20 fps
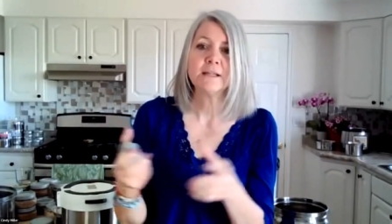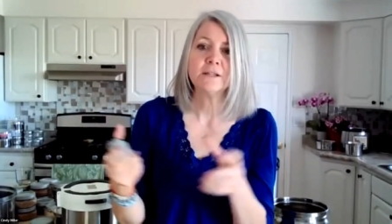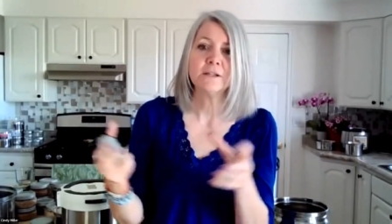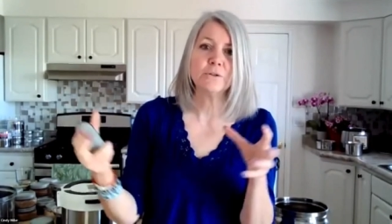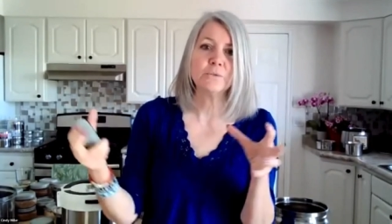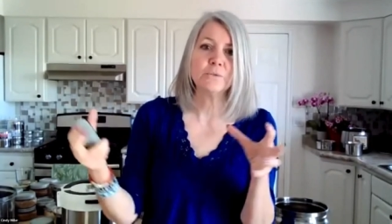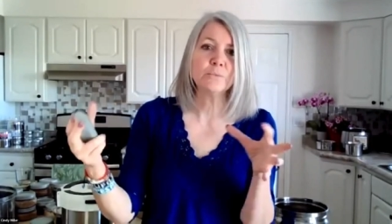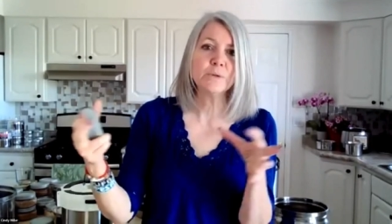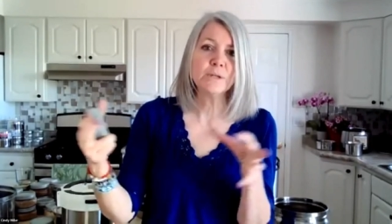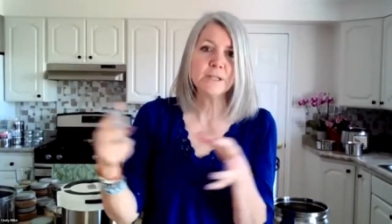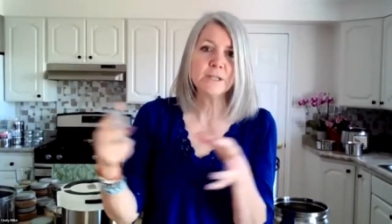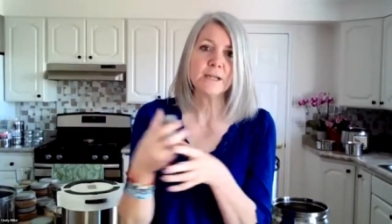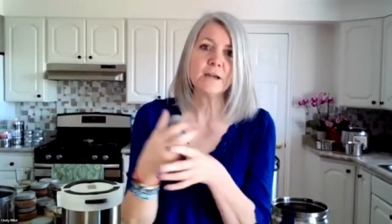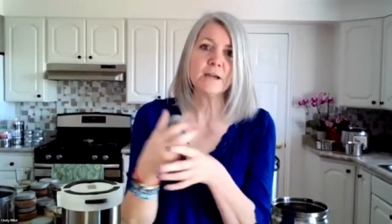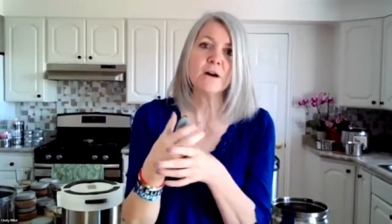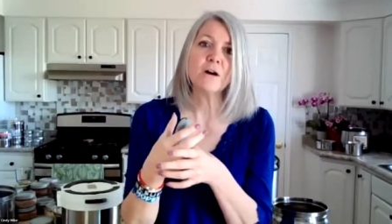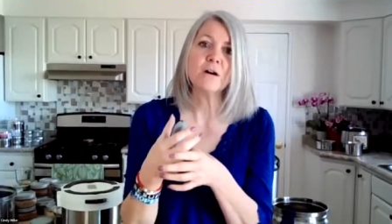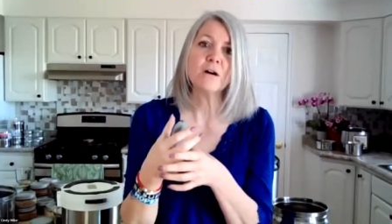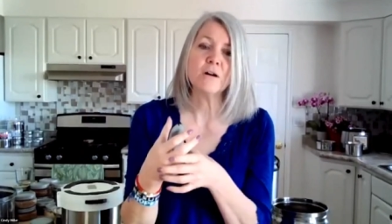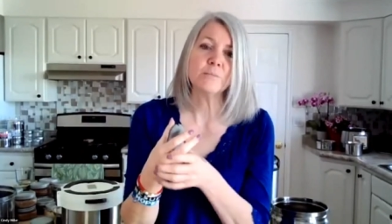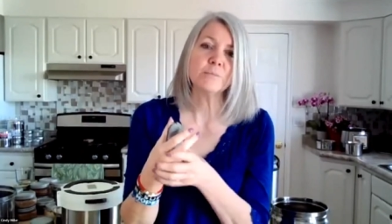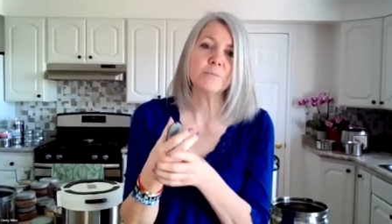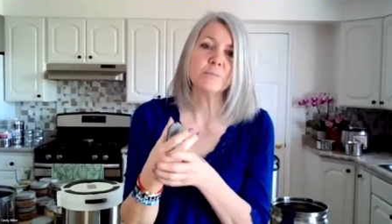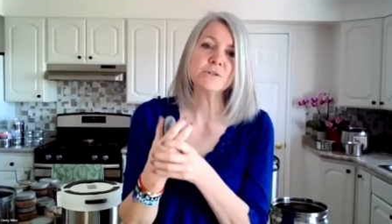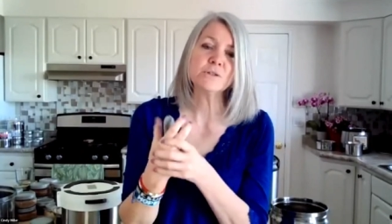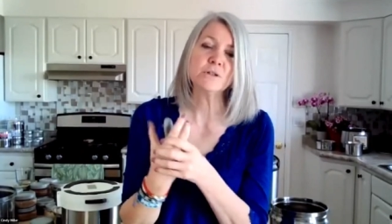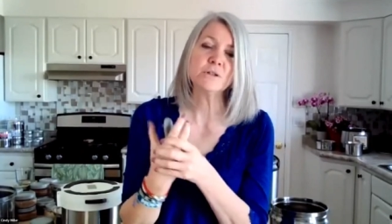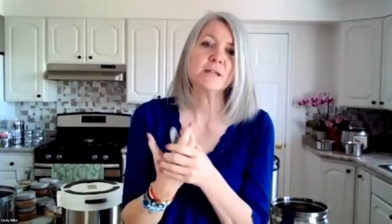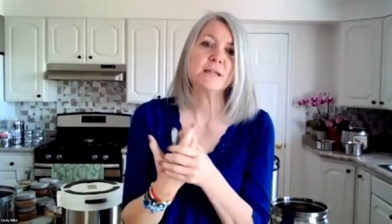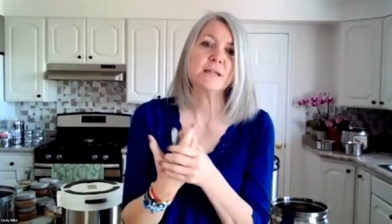You really are
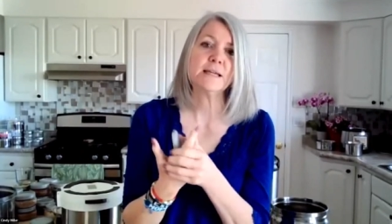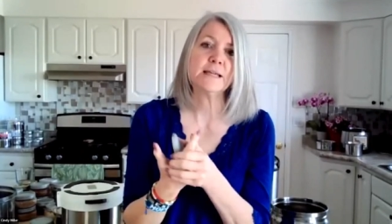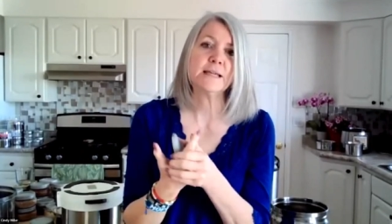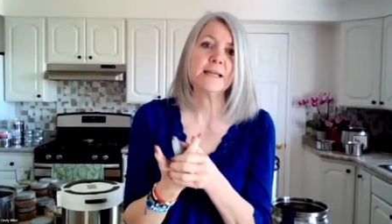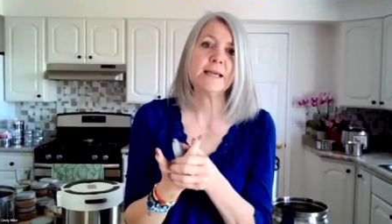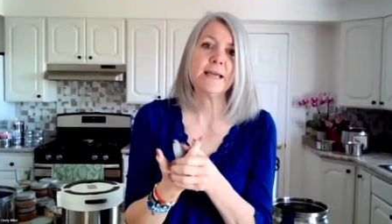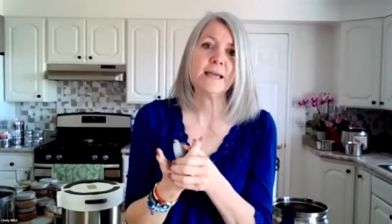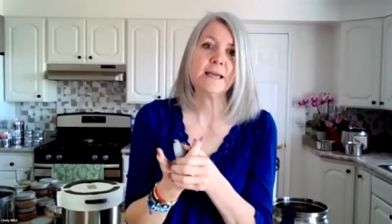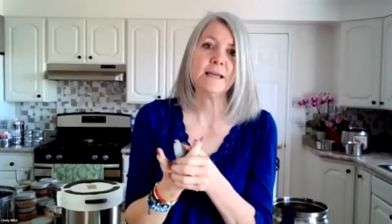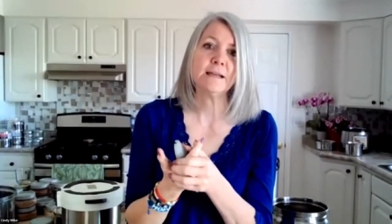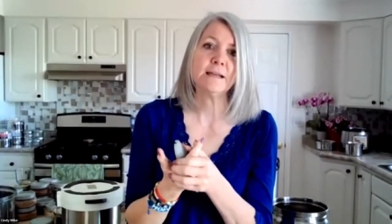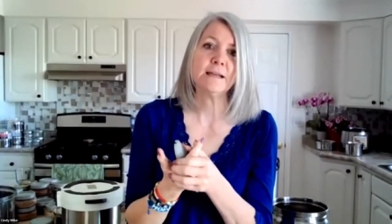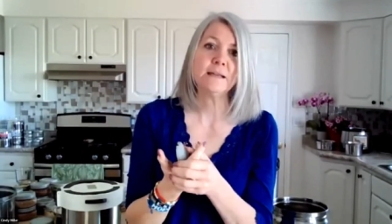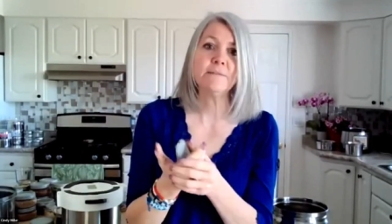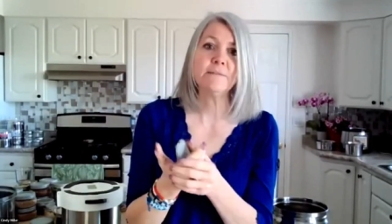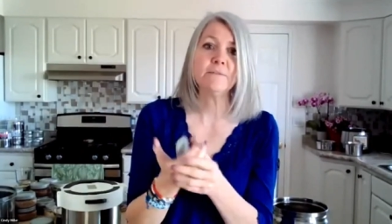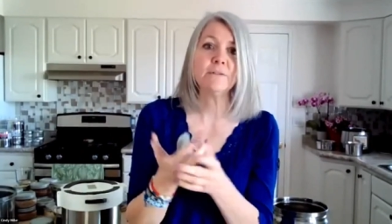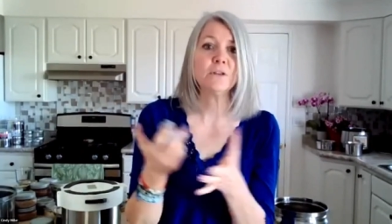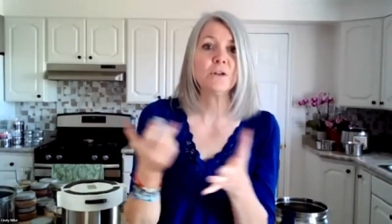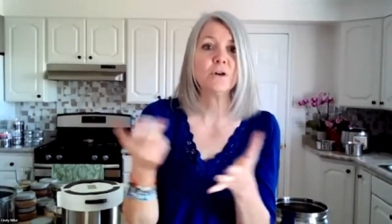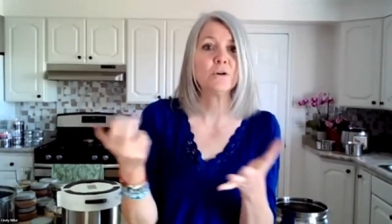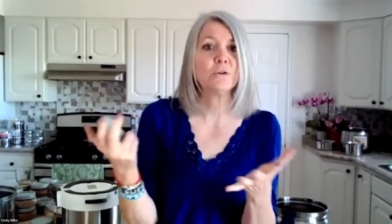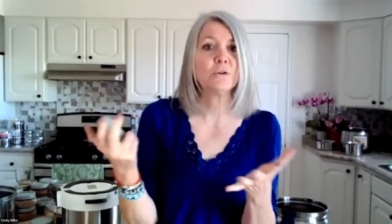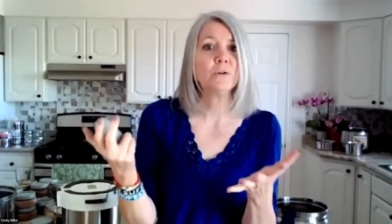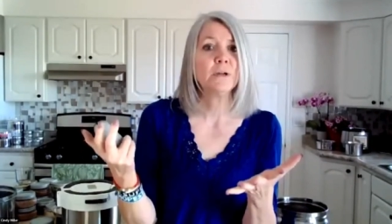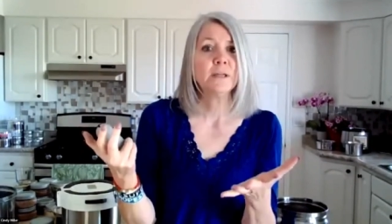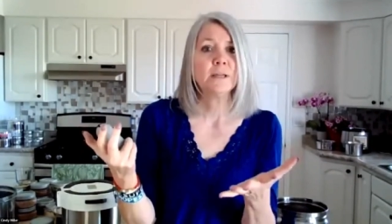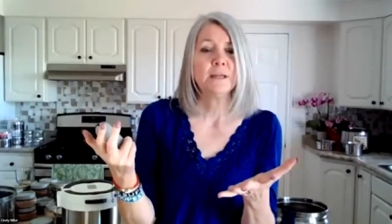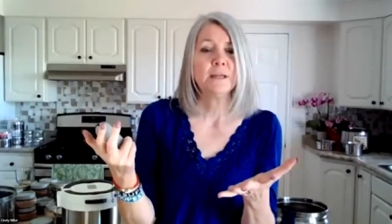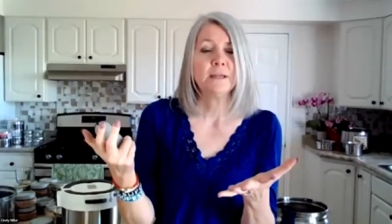almost cooking it ahead, even
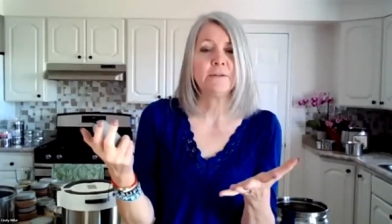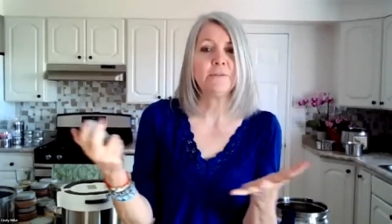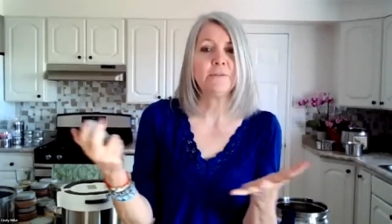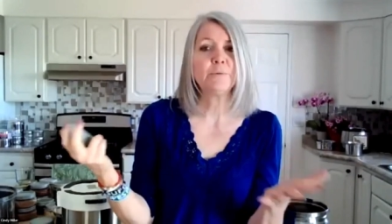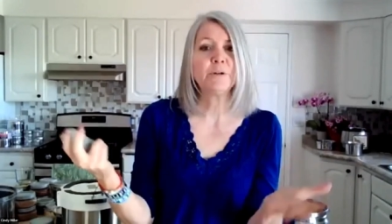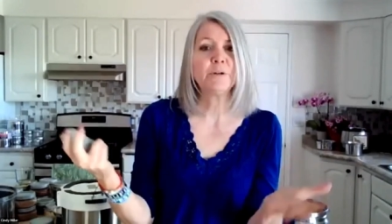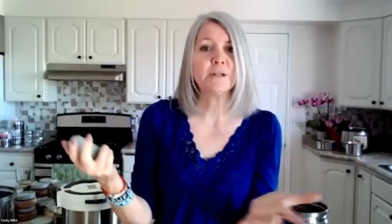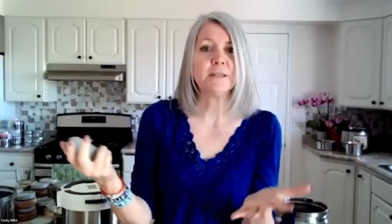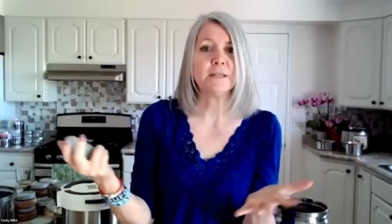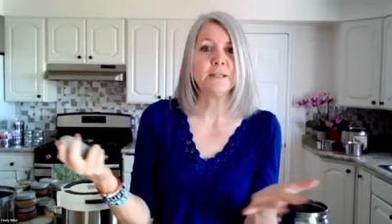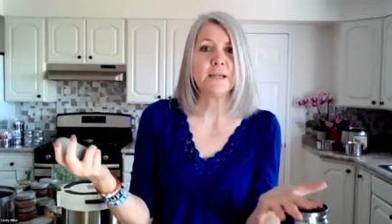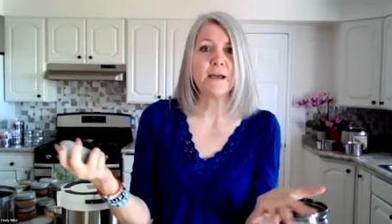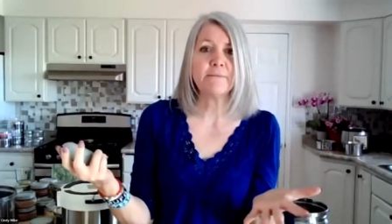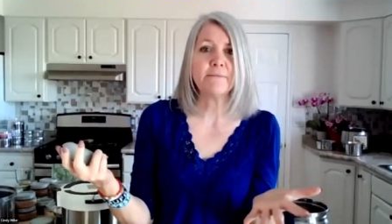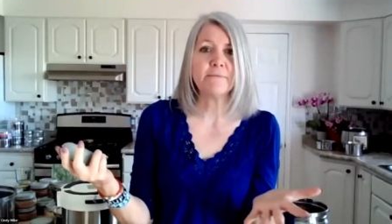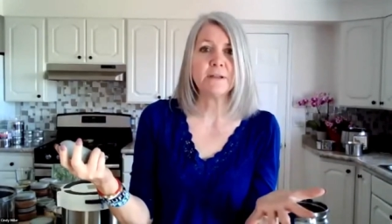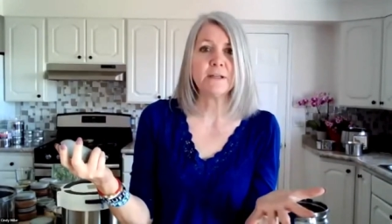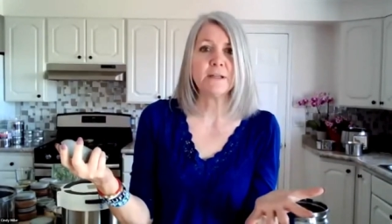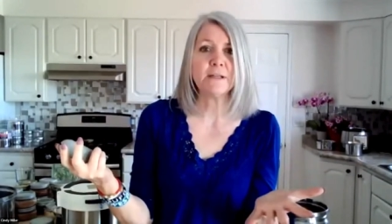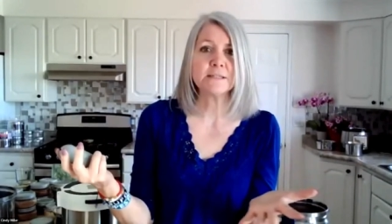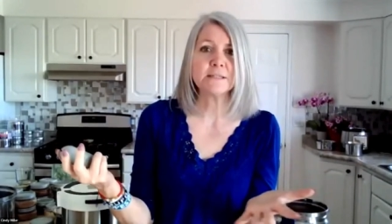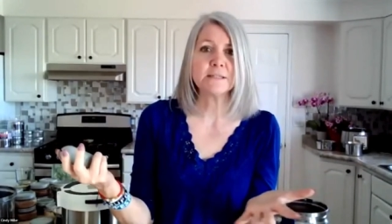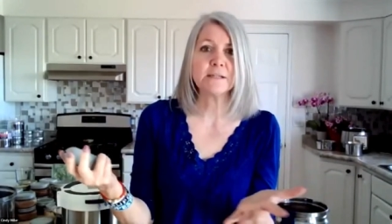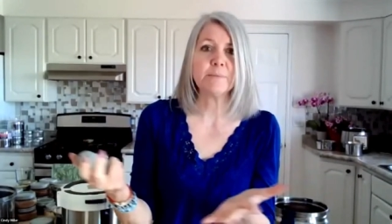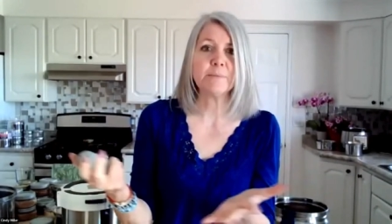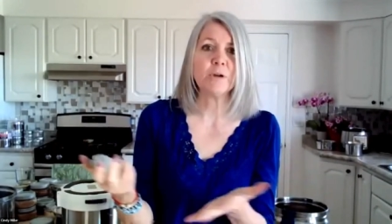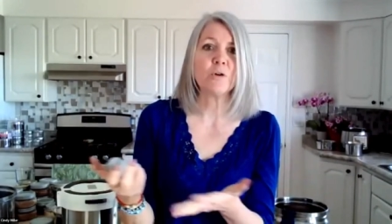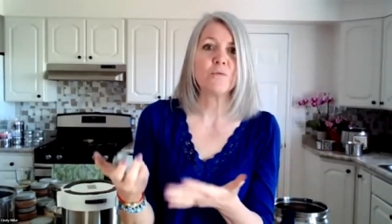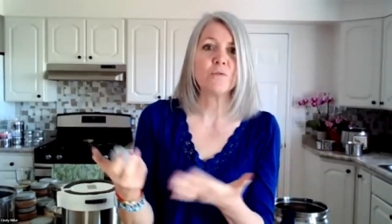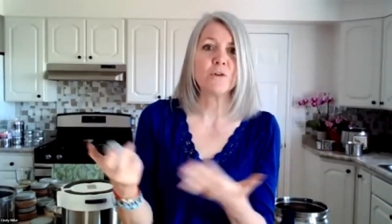though if you put it in the oven, it's going
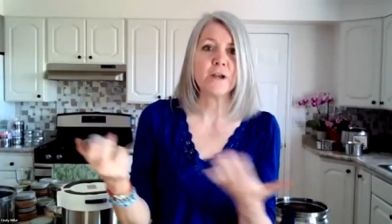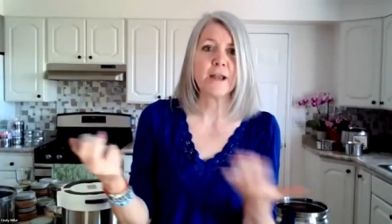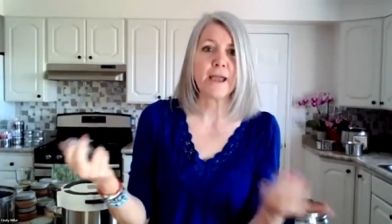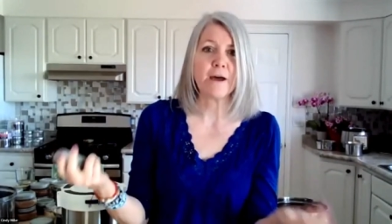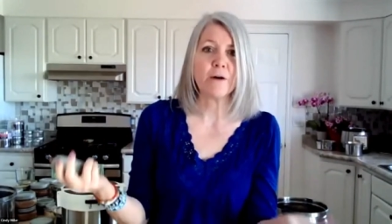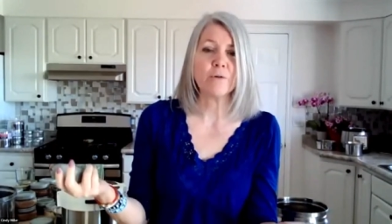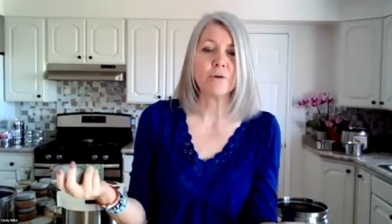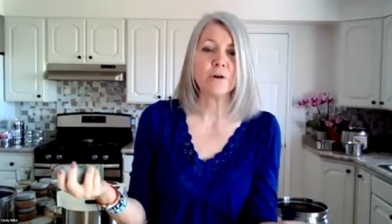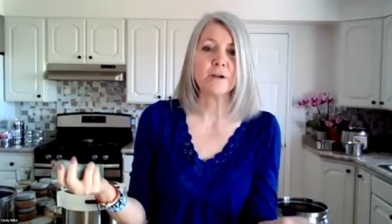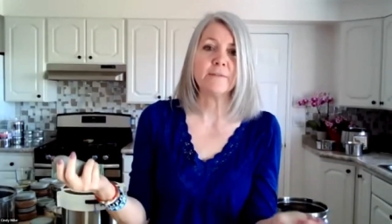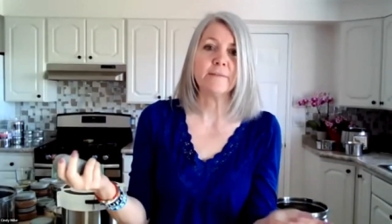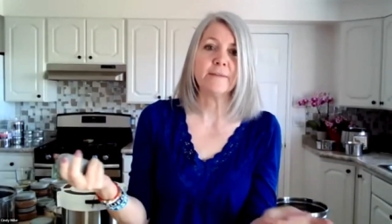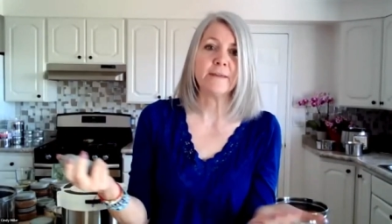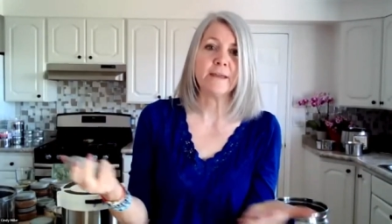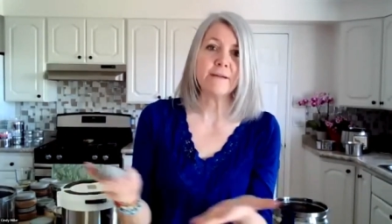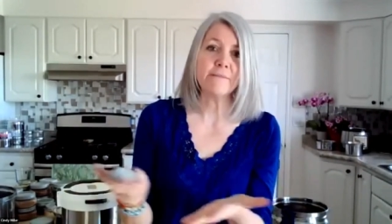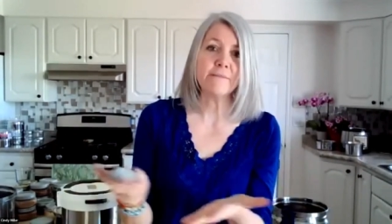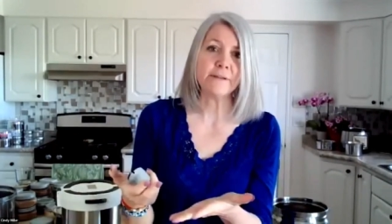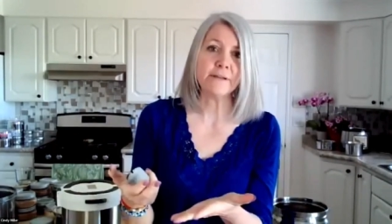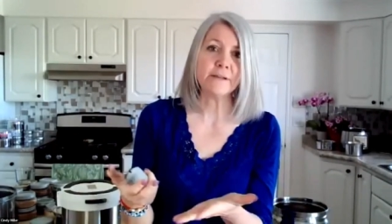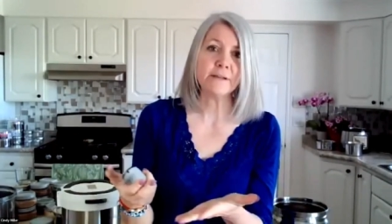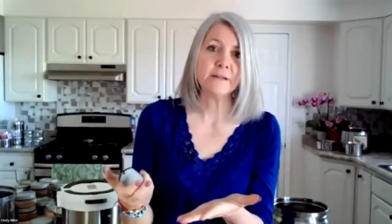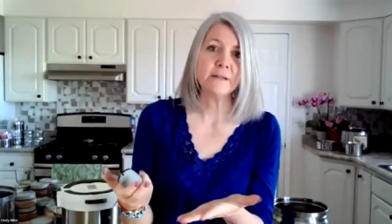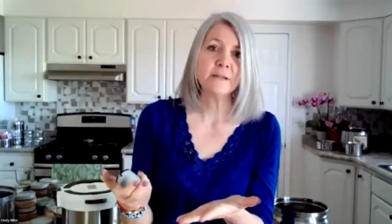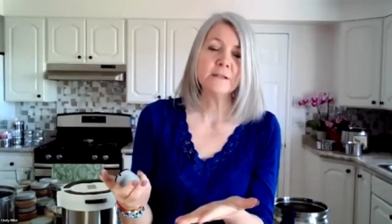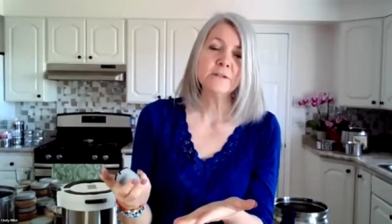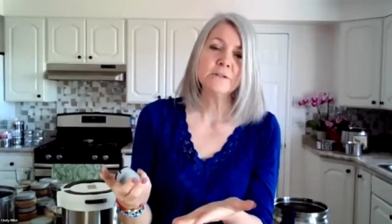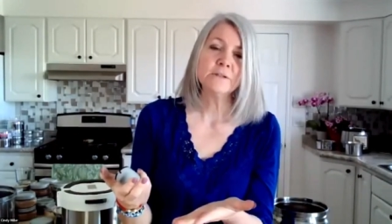to be over an hour in the oven.